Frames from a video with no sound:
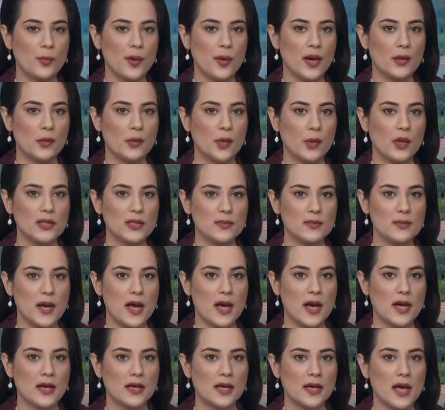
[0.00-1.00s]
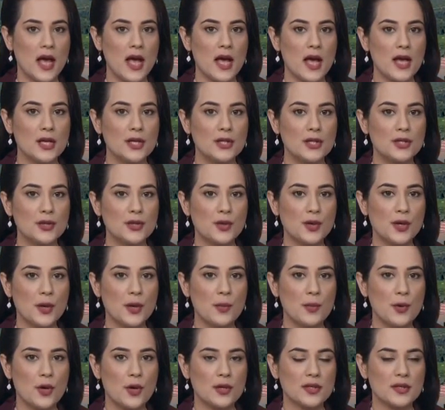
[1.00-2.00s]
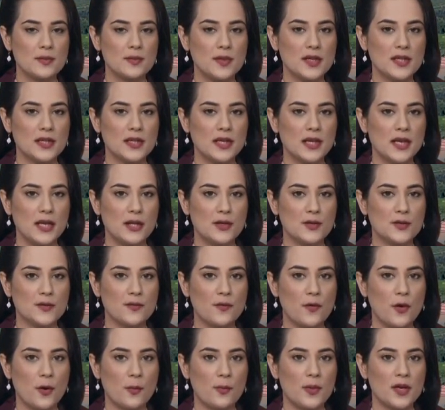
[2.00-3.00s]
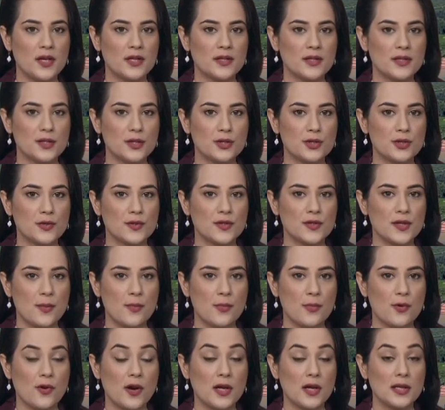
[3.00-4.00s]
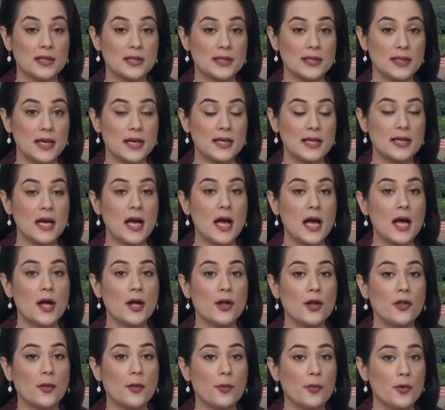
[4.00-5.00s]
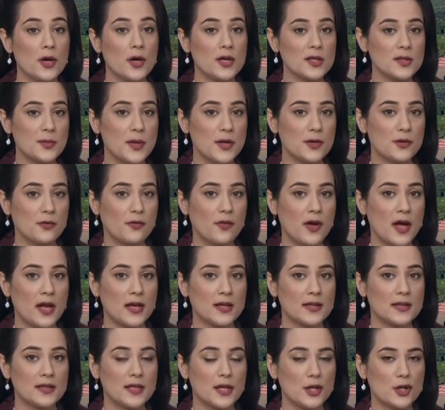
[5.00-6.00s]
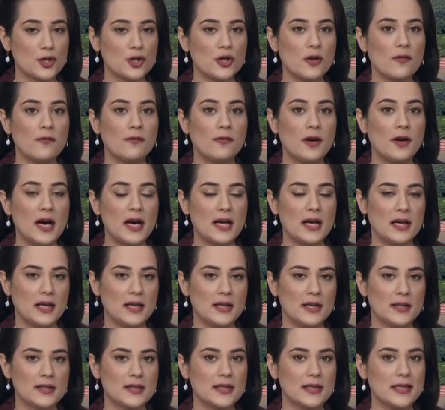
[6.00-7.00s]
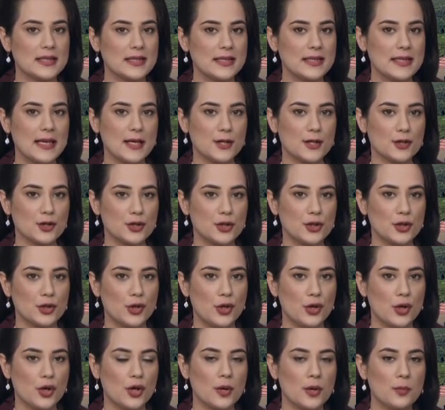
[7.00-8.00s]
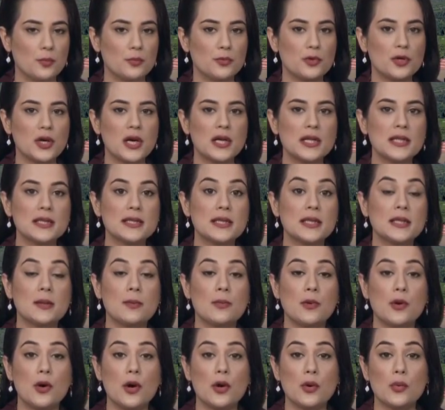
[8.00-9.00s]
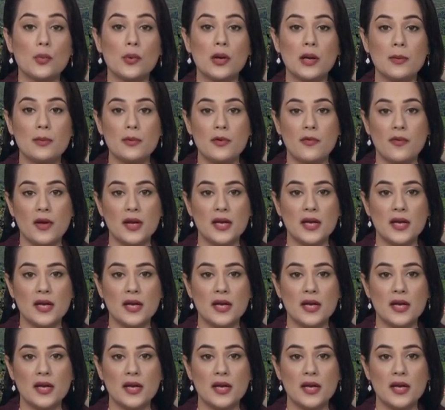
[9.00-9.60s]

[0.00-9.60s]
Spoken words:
occupied West Bank. During a bloc's meeting, EU's Foreign Minister Josep Borrell said the prospect of annexation violates international law. Borrell said the bloc will